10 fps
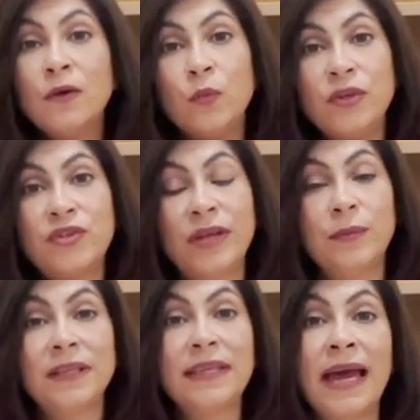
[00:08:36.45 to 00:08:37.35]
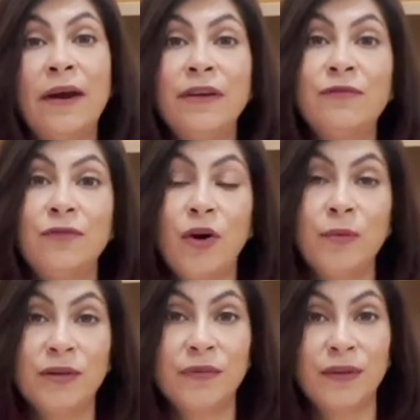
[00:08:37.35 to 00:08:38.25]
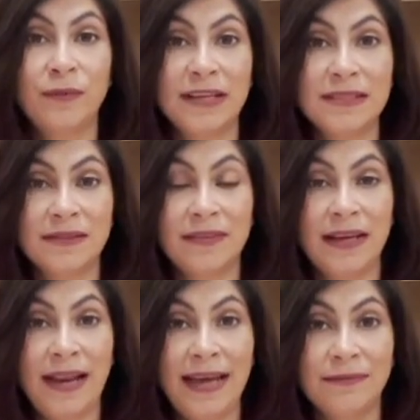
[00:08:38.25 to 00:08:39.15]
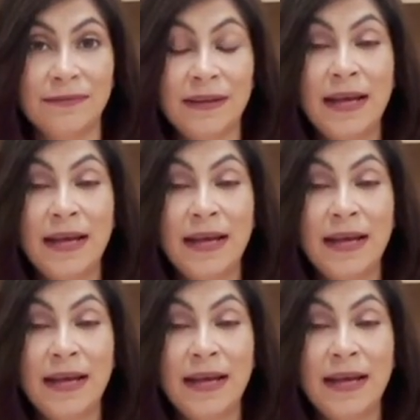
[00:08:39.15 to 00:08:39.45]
which they will carry forward for the rest of their life.